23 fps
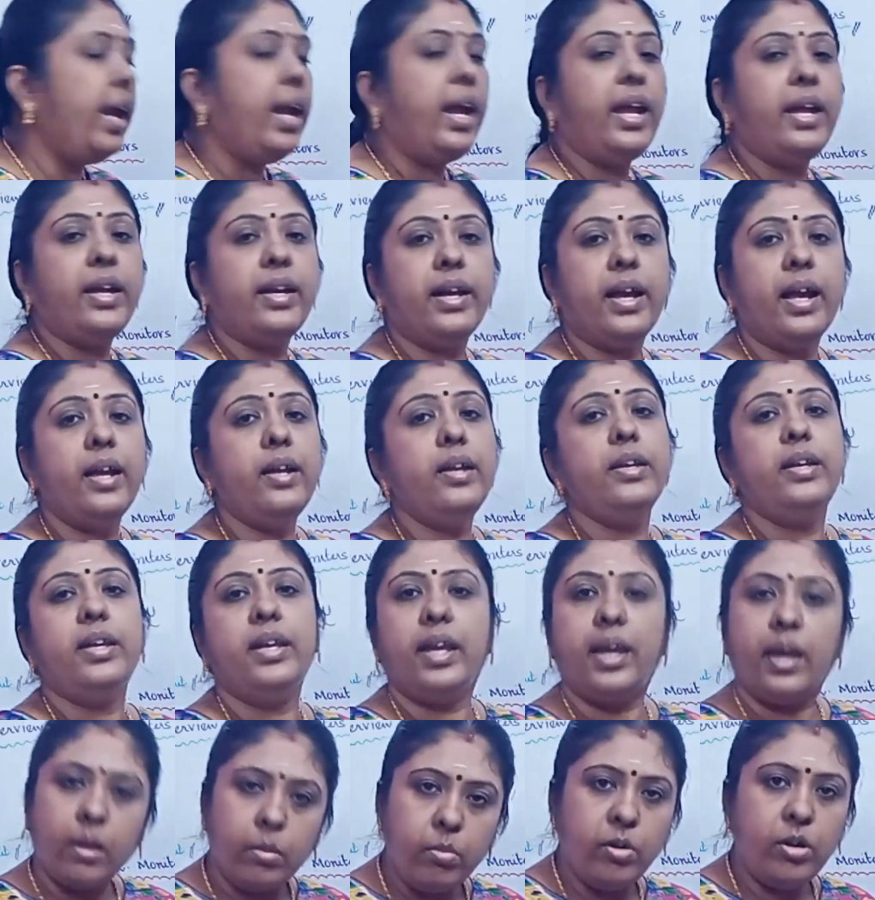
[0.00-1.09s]
It can
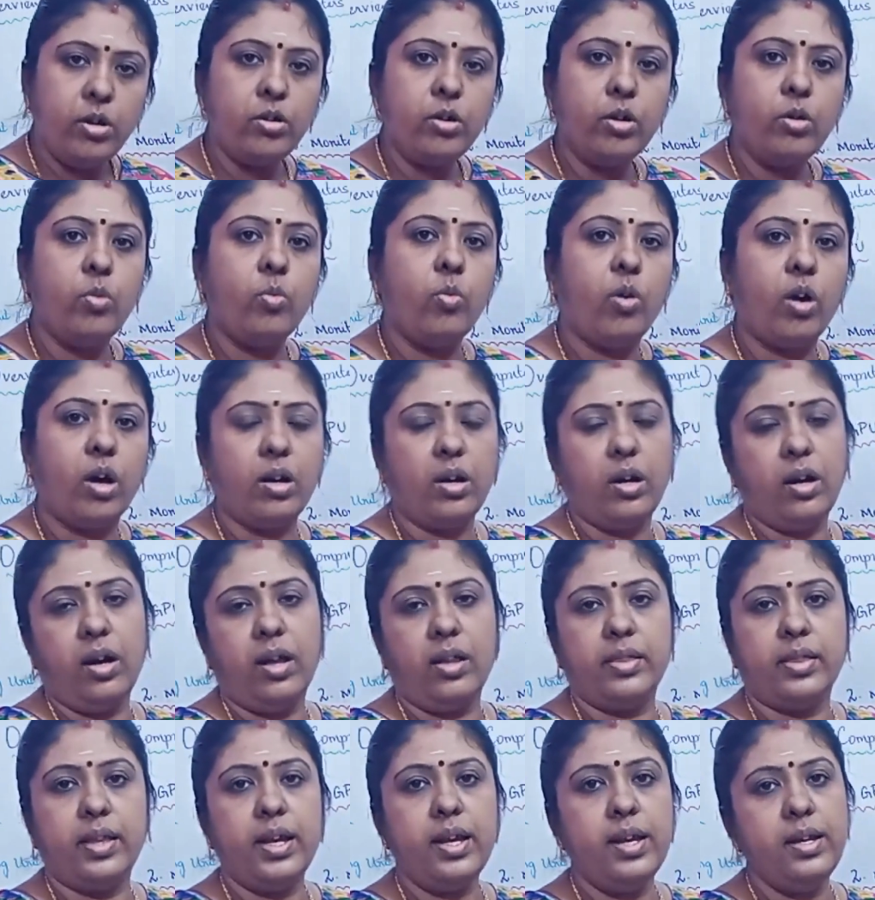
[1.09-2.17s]
be able to work
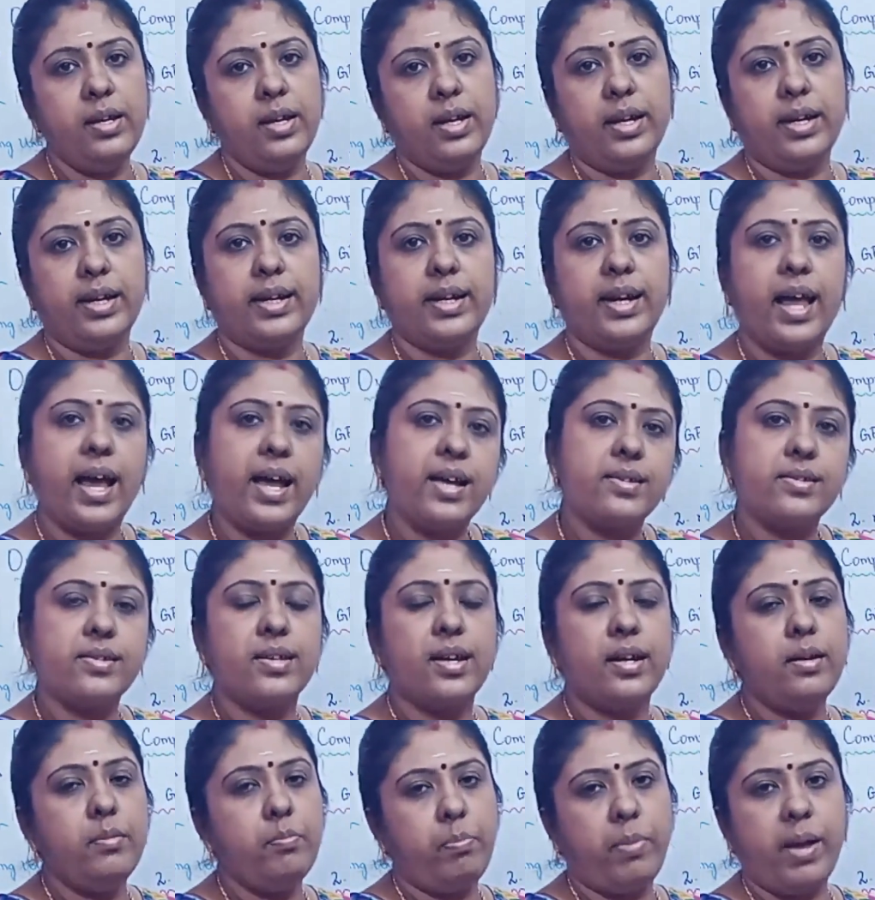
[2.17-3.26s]
on the glass
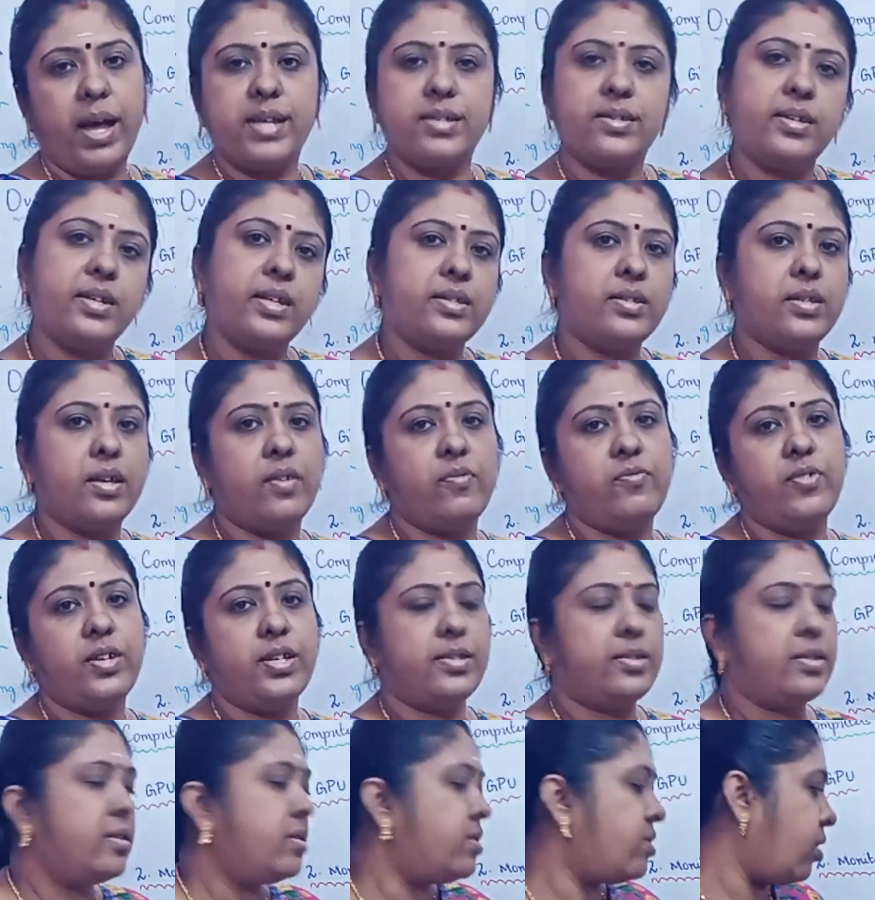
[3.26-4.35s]
and plastic
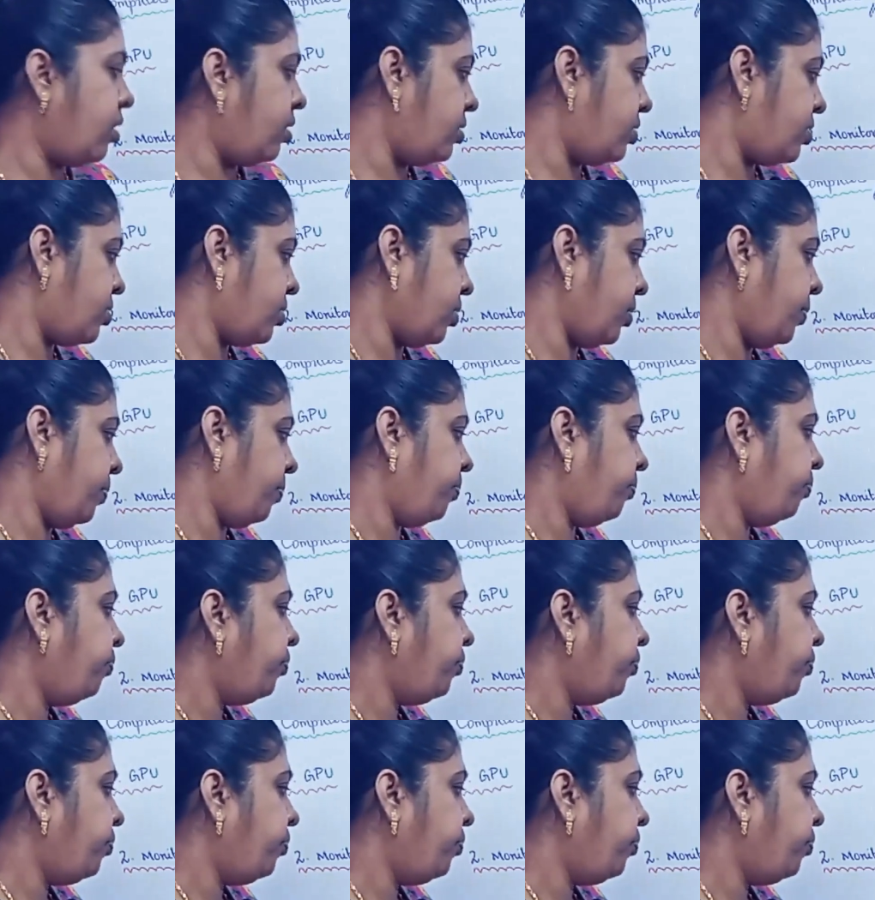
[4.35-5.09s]
surfaces also.